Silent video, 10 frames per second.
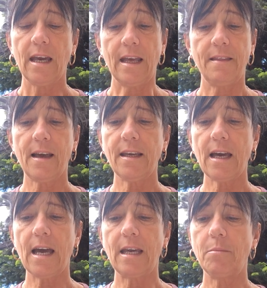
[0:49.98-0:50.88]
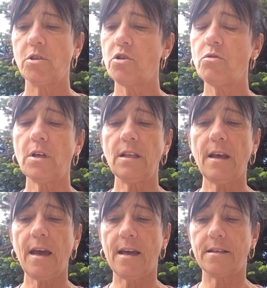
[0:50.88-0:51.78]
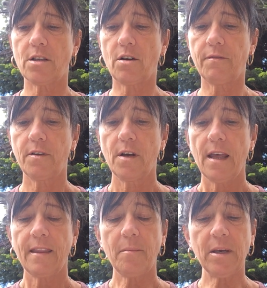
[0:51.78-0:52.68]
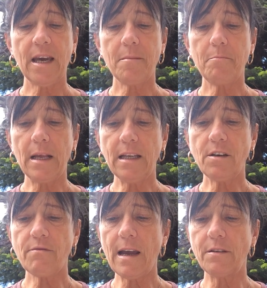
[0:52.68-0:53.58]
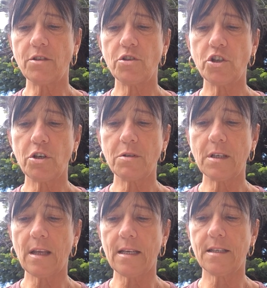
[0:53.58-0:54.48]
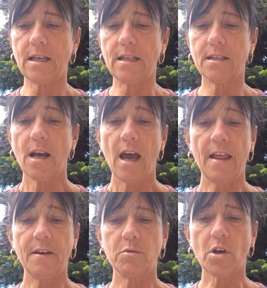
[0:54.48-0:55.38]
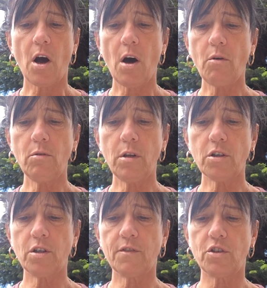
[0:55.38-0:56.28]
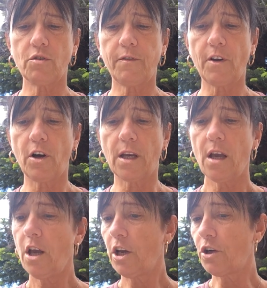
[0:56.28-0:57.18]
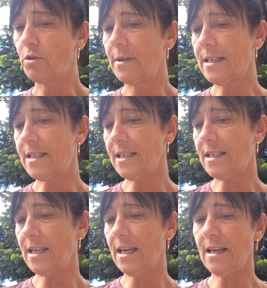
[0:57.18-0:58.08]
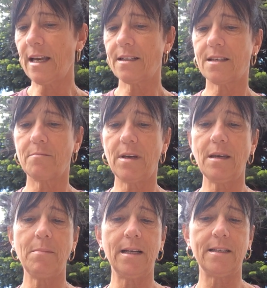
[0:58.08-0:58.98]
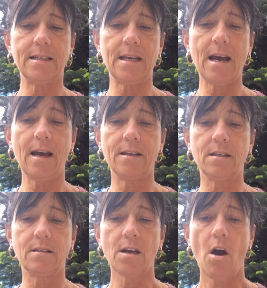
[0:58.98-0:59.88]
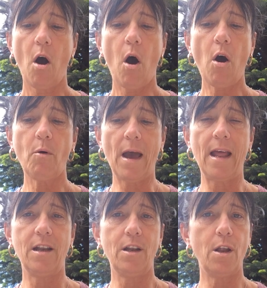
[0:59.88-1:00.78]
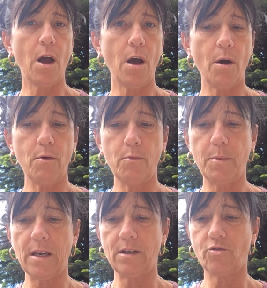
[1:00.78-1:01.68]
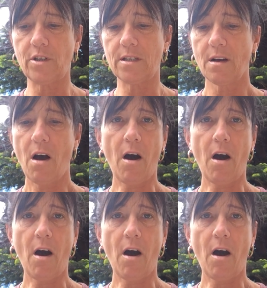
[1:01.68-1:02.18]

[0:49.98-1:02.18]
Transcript: In they came, talking their heads off. They began milling around and choosing their seats, and there was a whole lot of stuff like, "Come and sit here next to me, Millie dear," and, "Oh, hello, Beatrice.